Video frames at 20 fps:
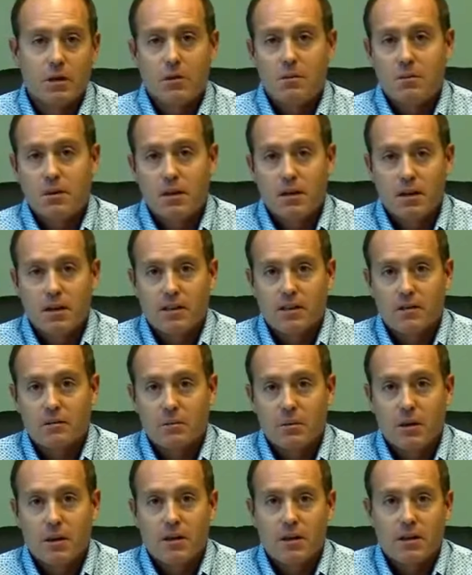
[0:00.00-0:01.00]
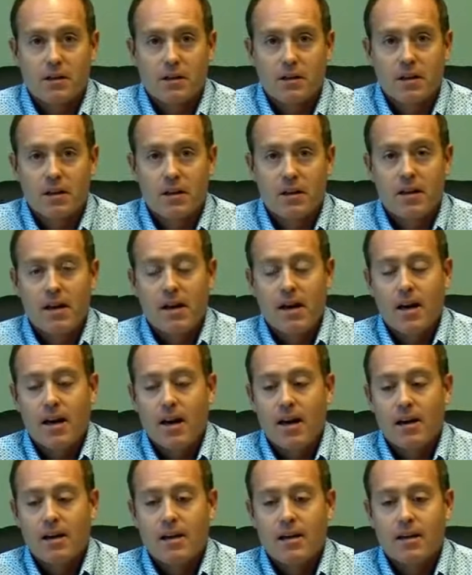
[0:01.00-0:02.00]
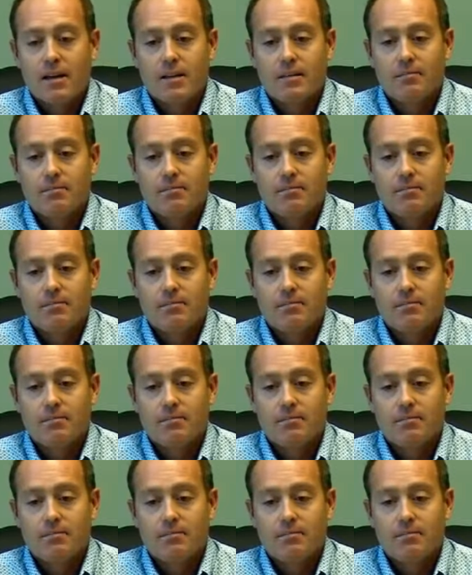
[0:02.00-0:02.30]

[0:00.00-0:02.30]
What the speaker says: company and awesome product. And